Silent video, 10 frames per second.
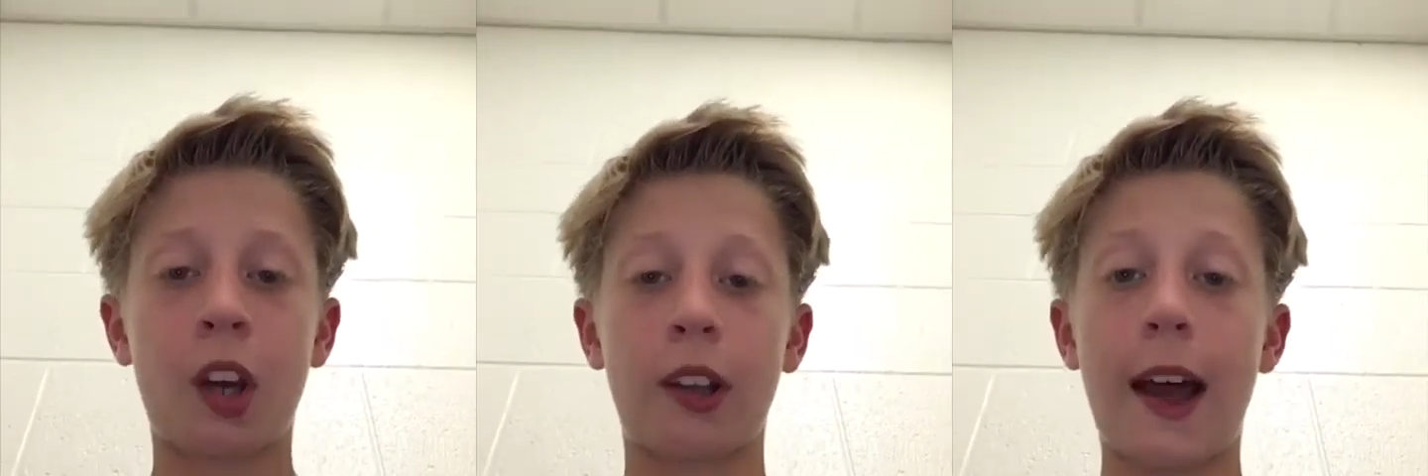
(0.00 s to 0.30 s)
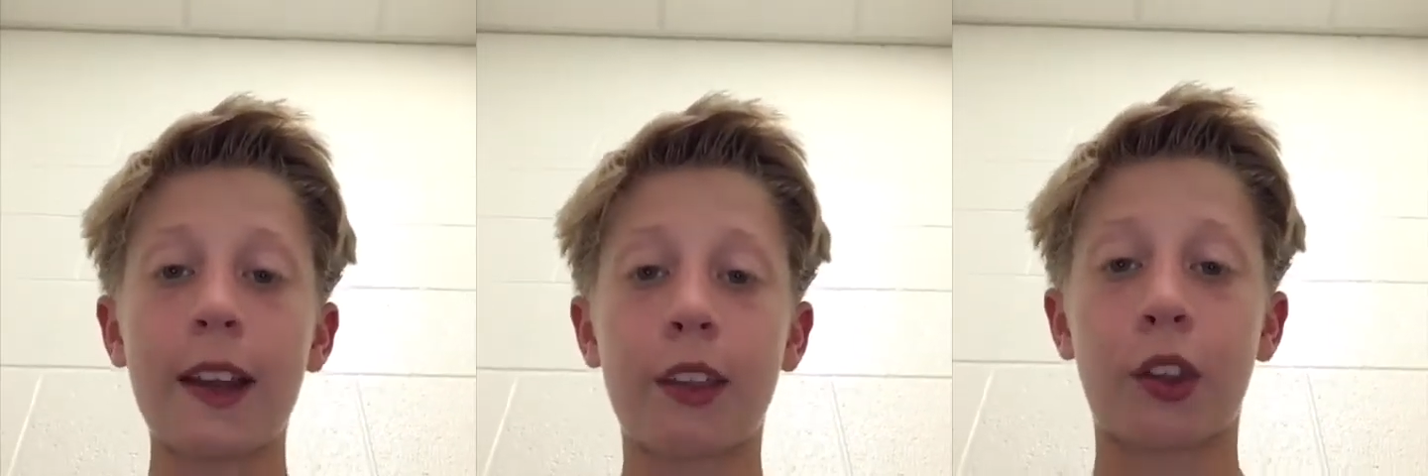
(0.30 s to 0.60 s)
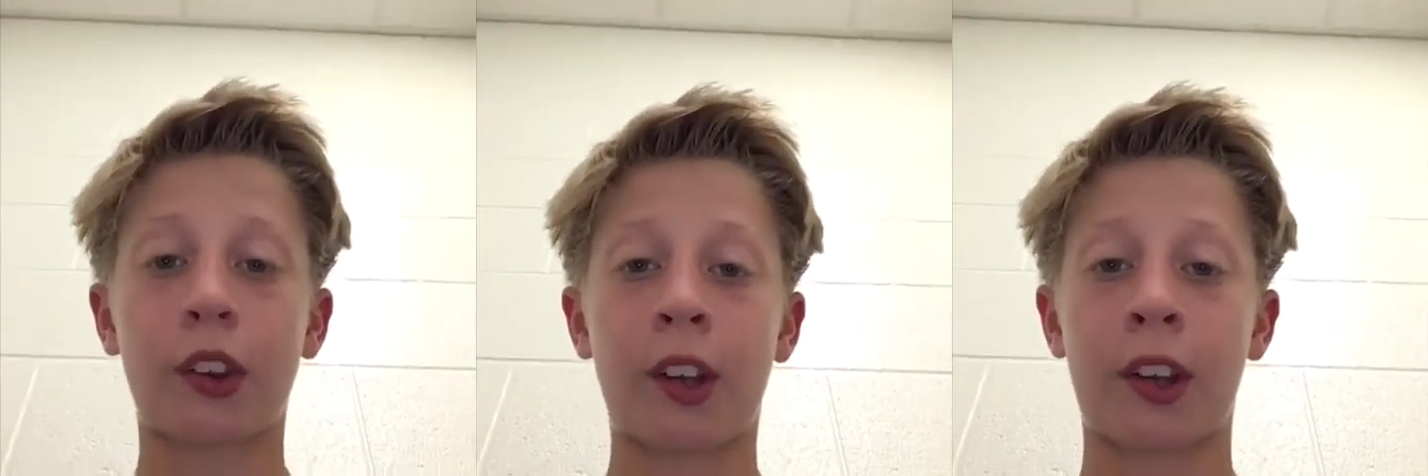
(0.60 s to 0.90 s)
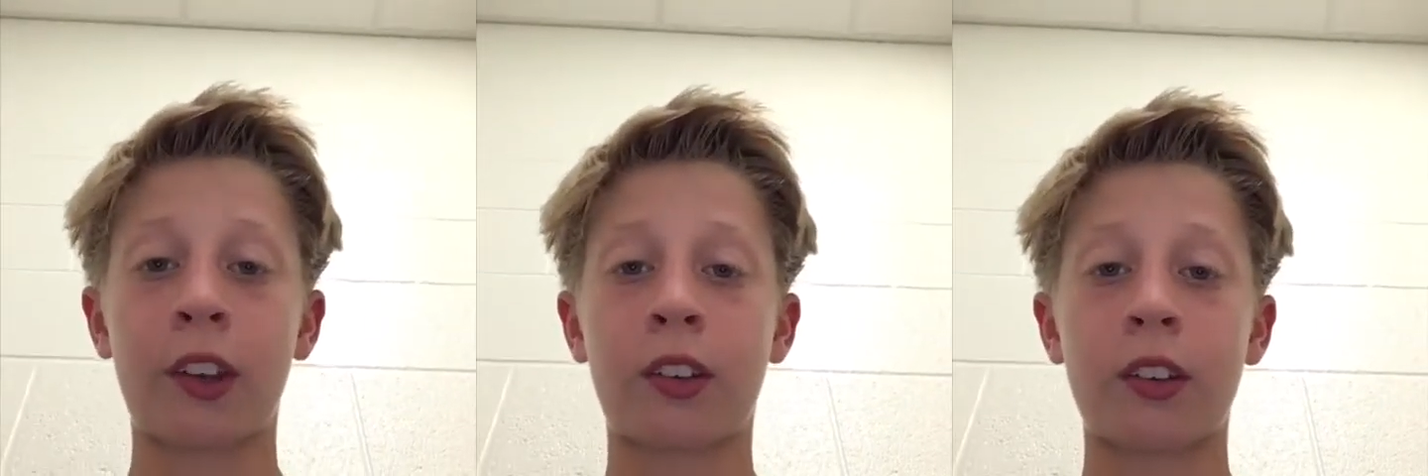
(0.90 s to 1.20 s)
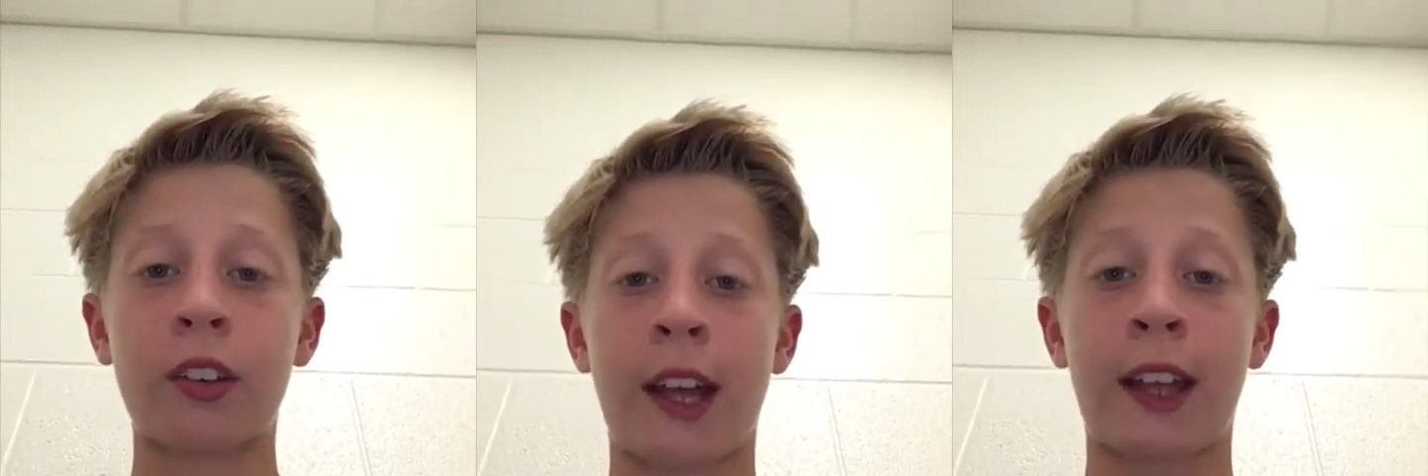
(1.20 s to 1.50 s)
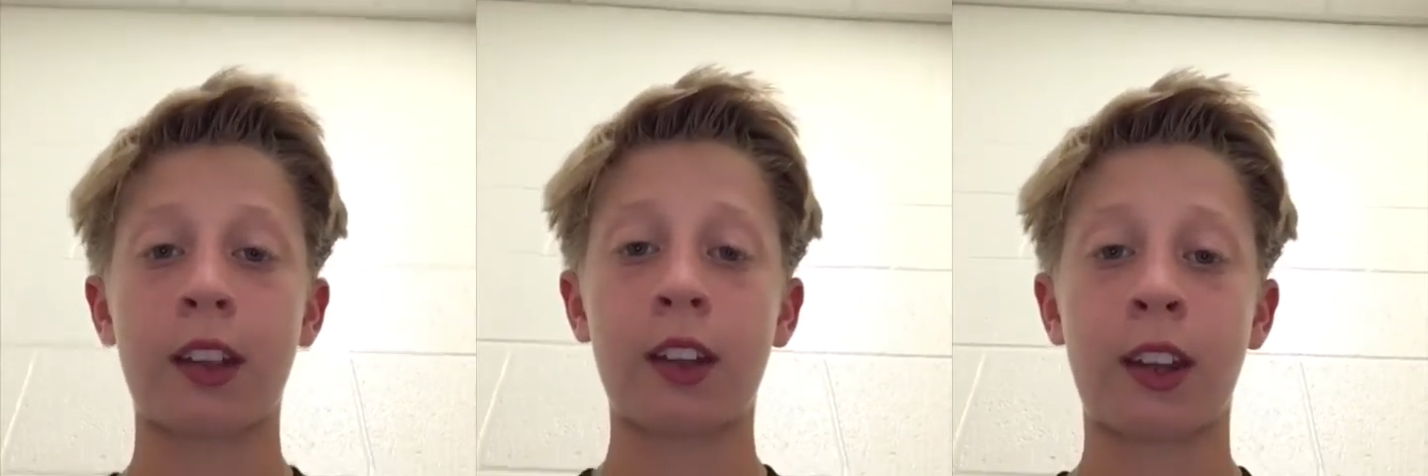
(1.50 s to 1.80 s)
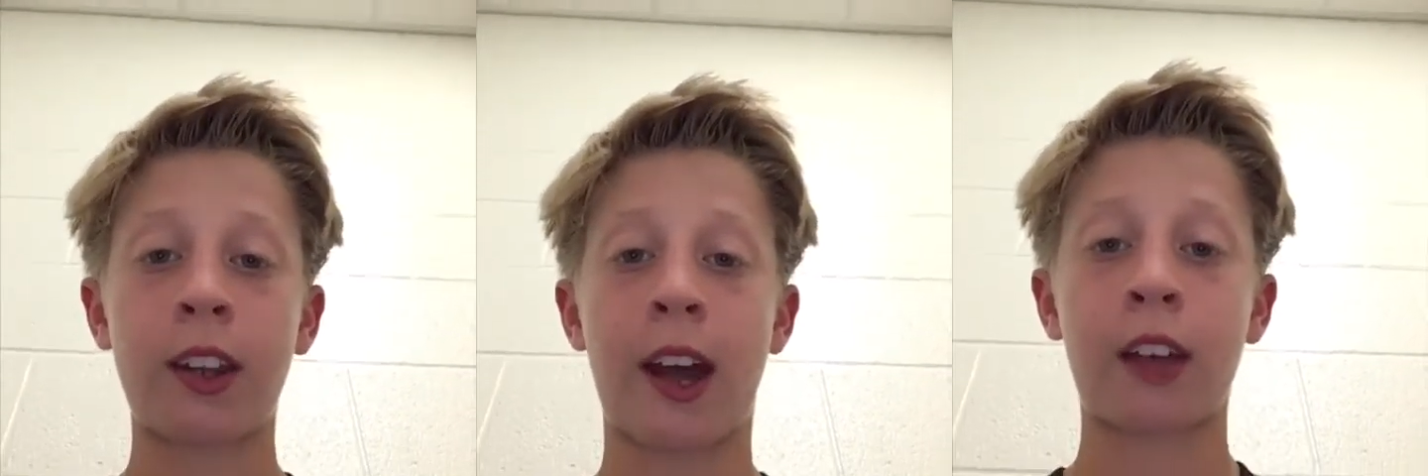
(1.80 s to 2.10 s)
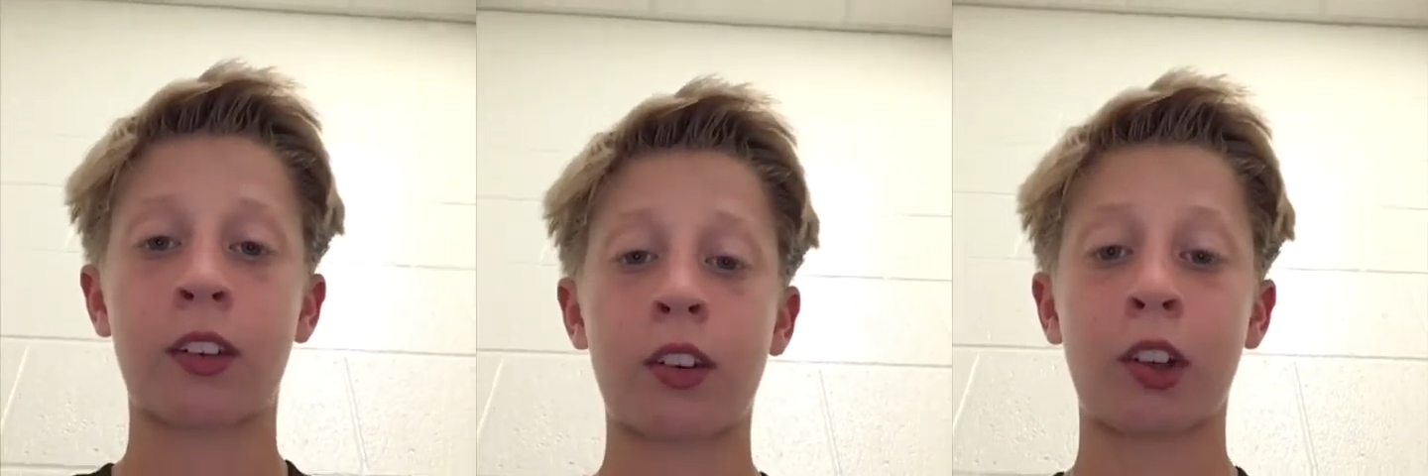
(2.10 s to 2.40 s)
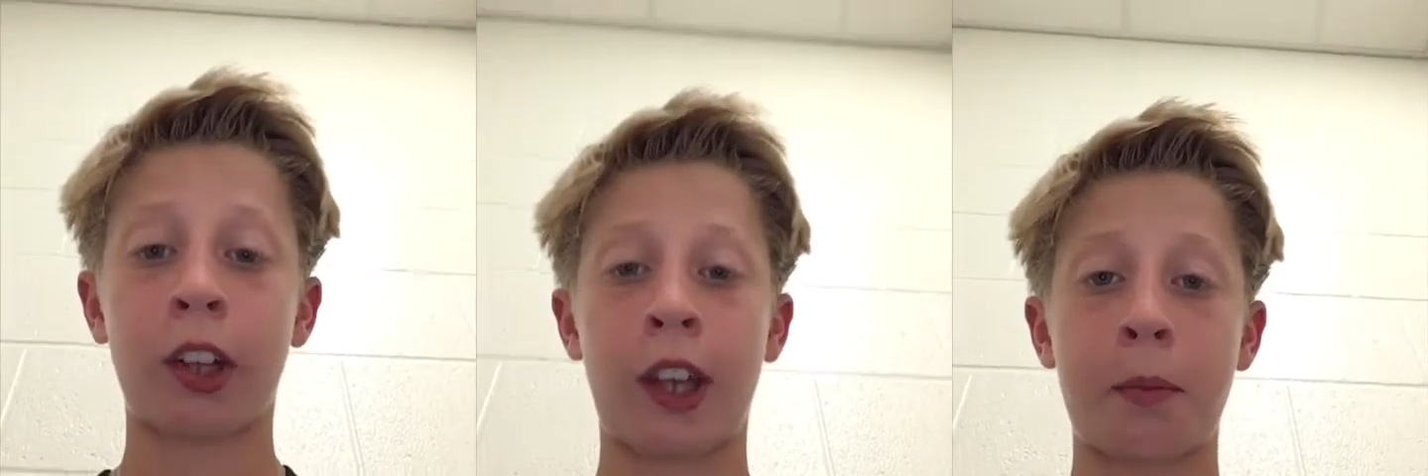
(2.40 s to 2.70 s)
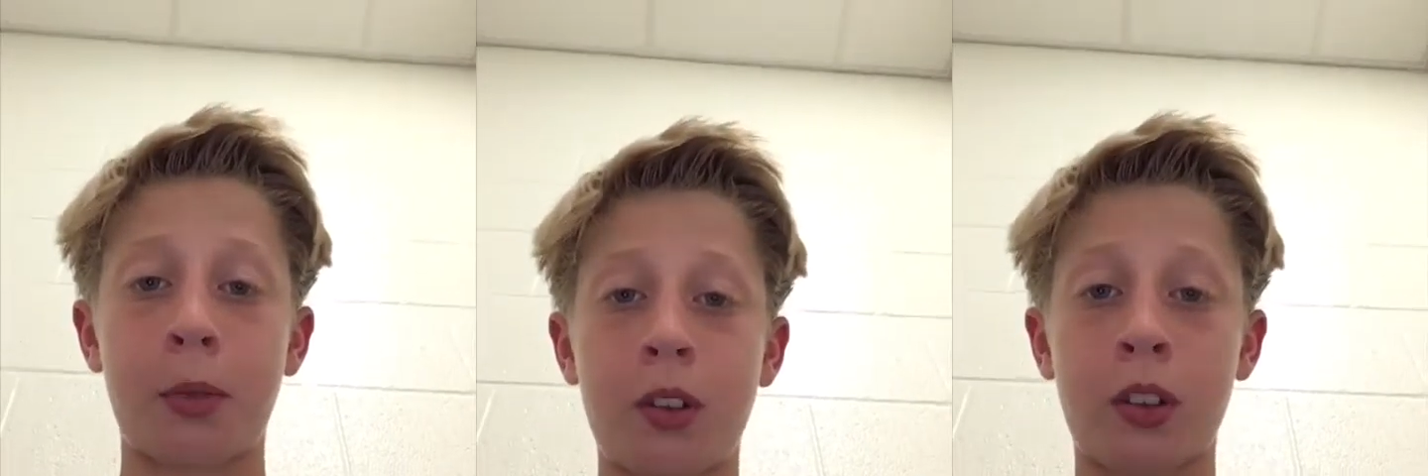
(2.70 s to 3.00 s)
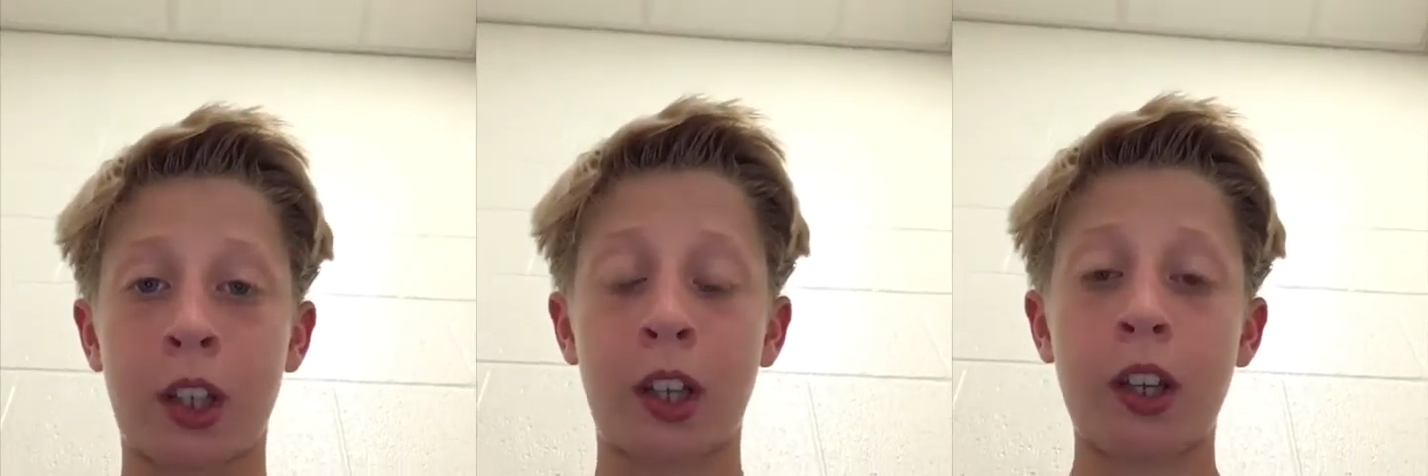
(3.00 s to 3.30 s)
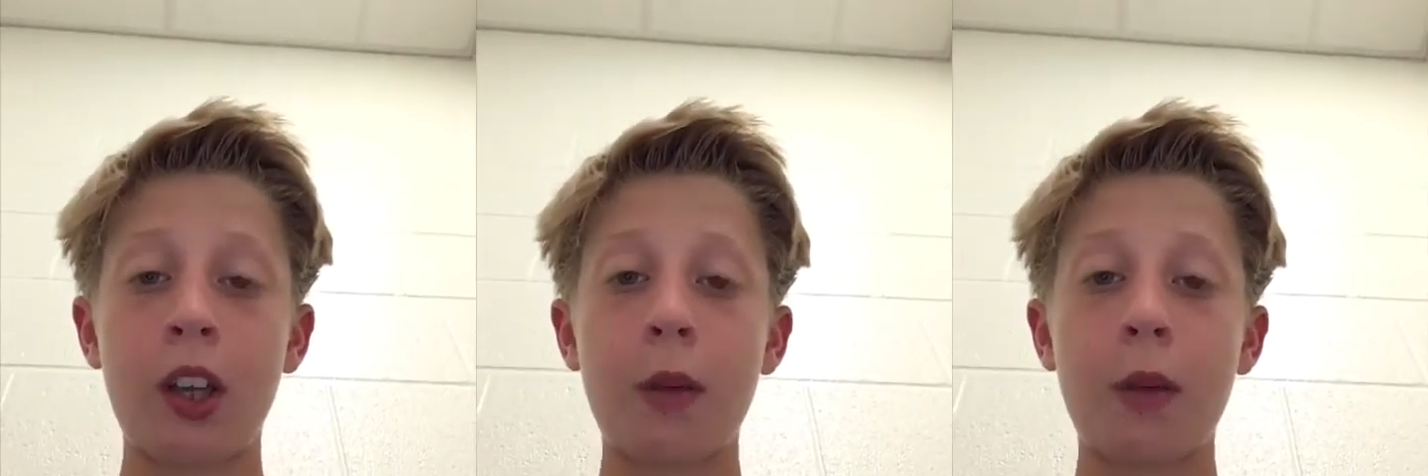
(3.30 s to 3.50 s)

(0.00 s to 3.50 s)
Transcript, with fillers: Aladdin thinks that he's that he has the lamp, okay?